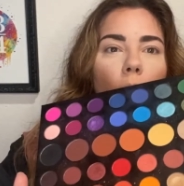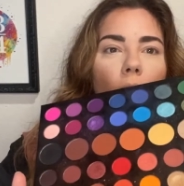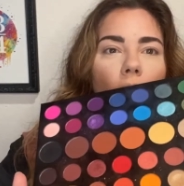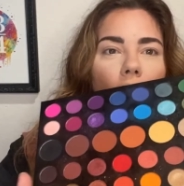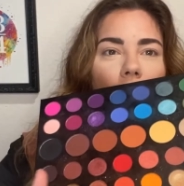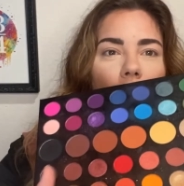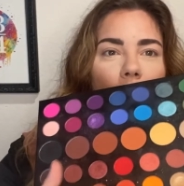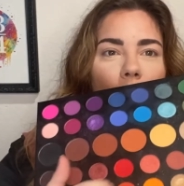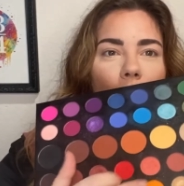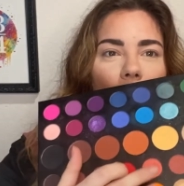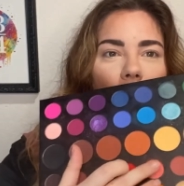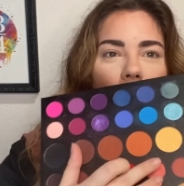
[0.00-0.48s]
we're
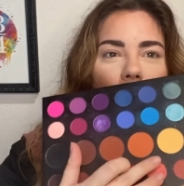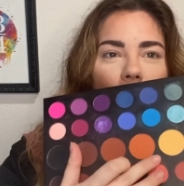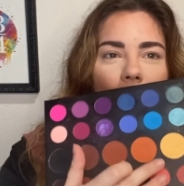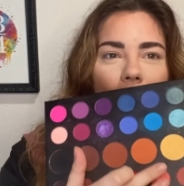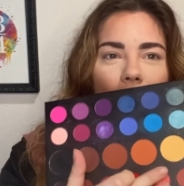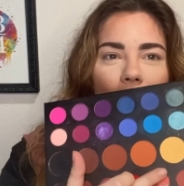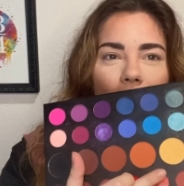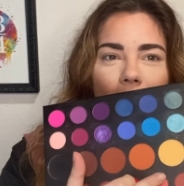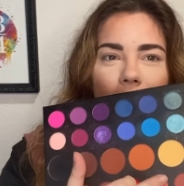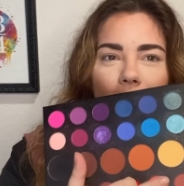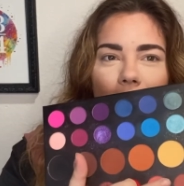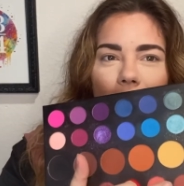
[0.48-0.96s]
going to be
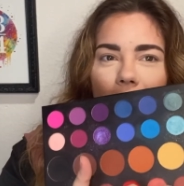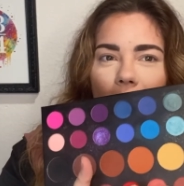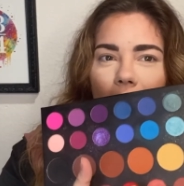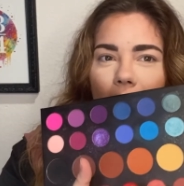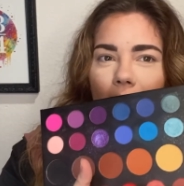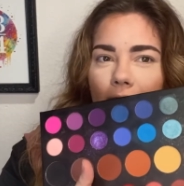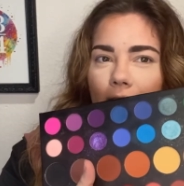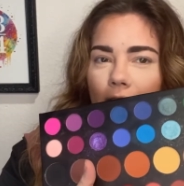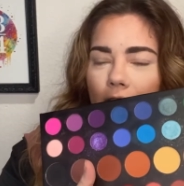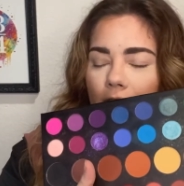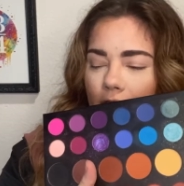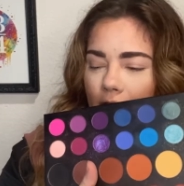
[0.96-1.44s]
using this
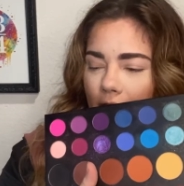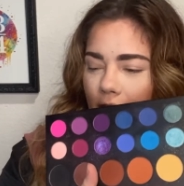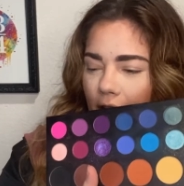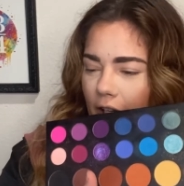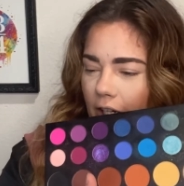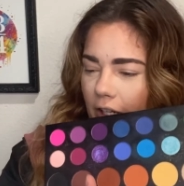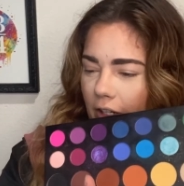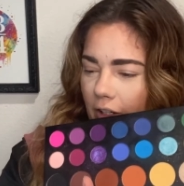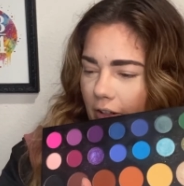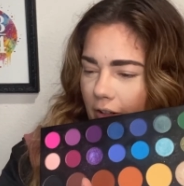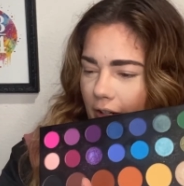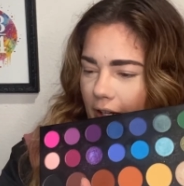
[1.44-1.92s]

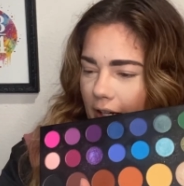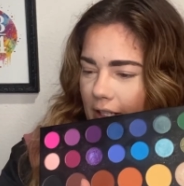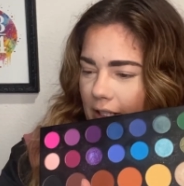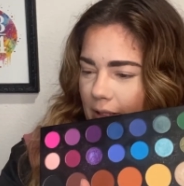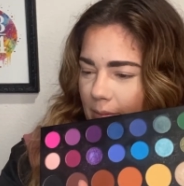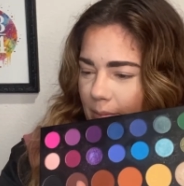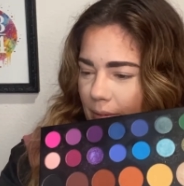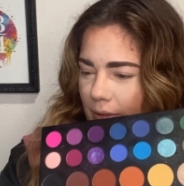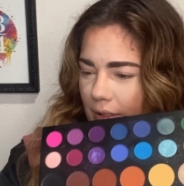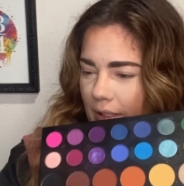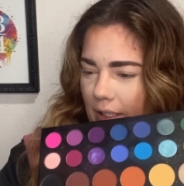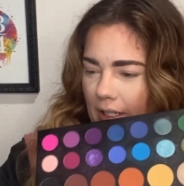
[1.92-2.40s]
eyeshadow as
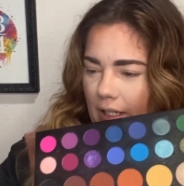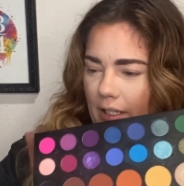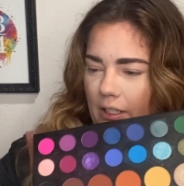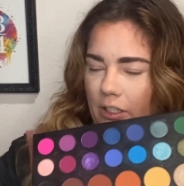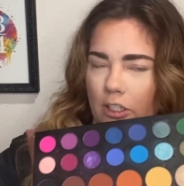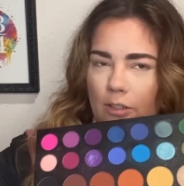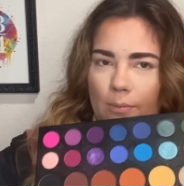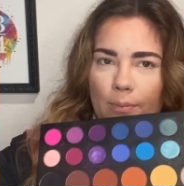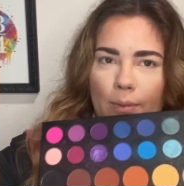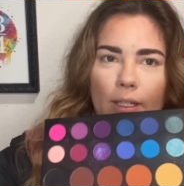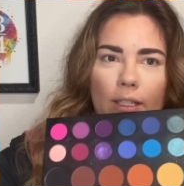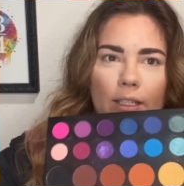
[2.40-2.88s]

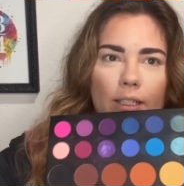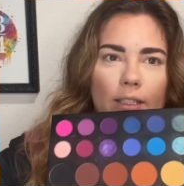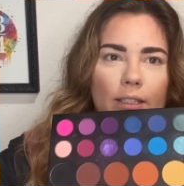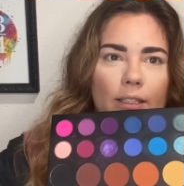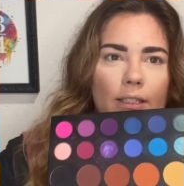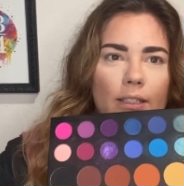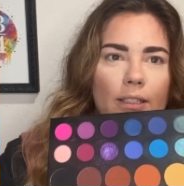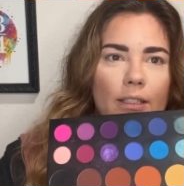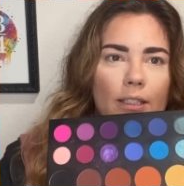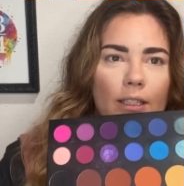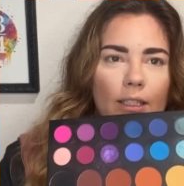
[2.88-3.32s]
blush because